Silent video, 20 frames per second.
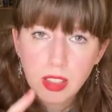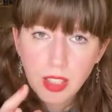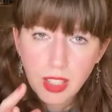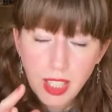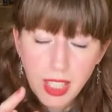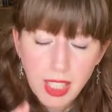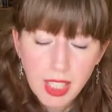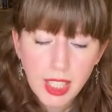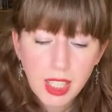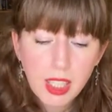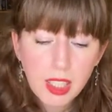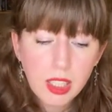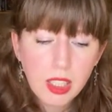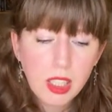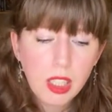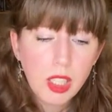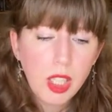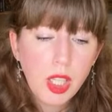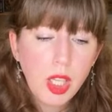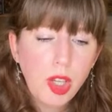in it,
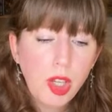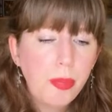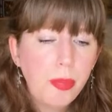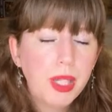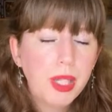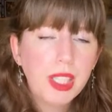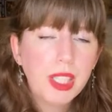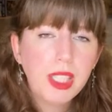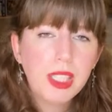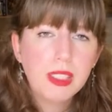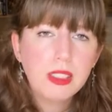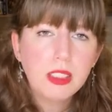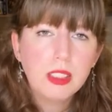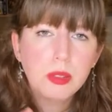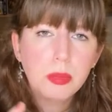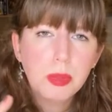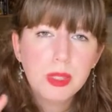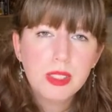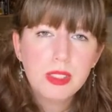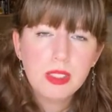but it is
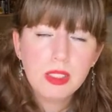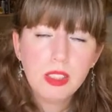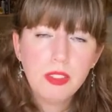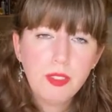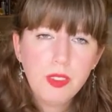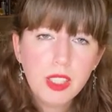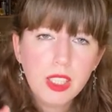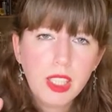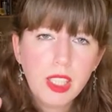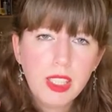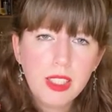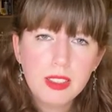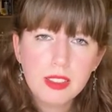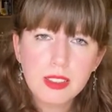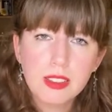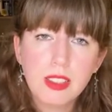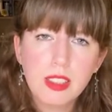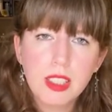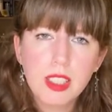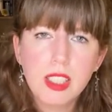specifically
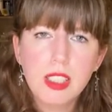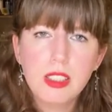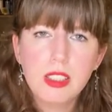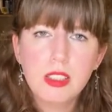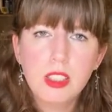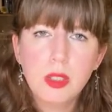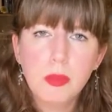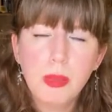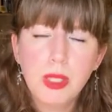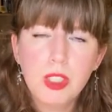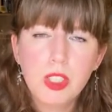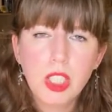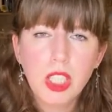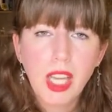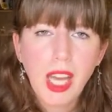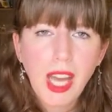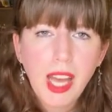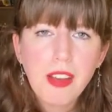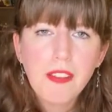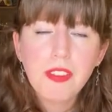designed to measure
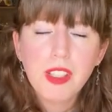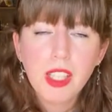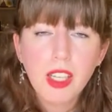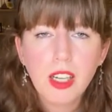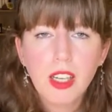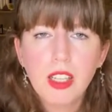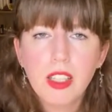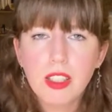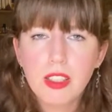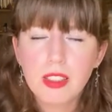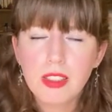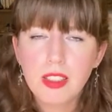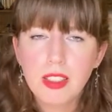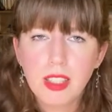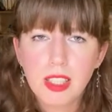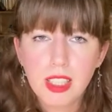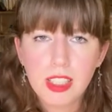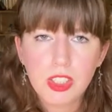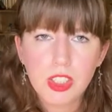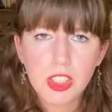heavy ion
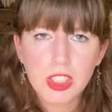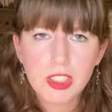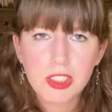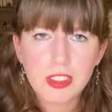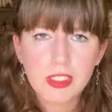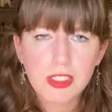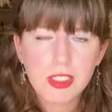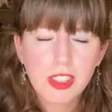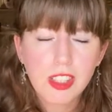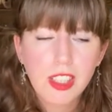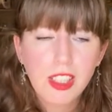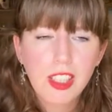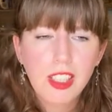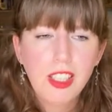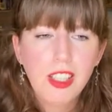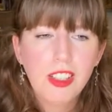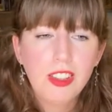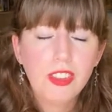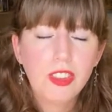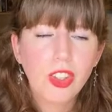collisions.
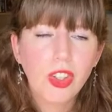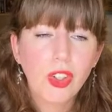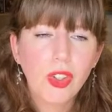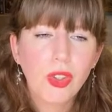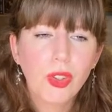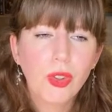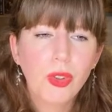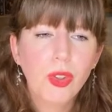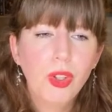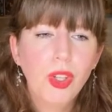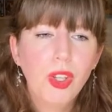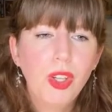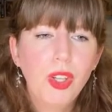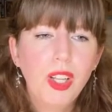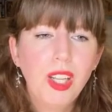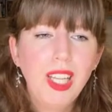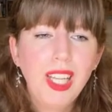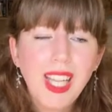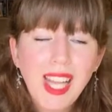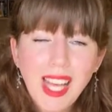So
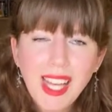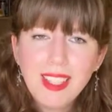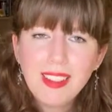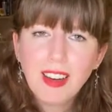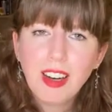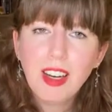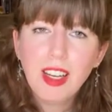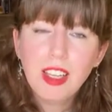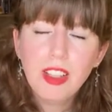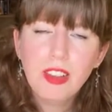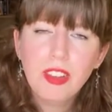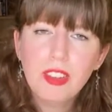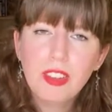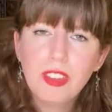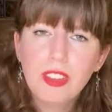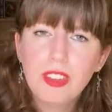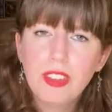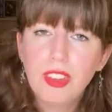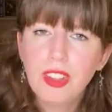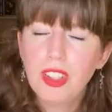lead
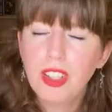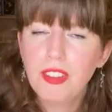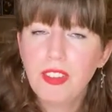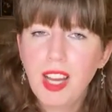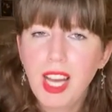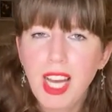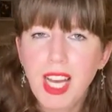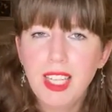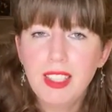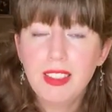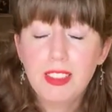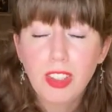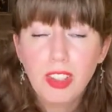atoms that have had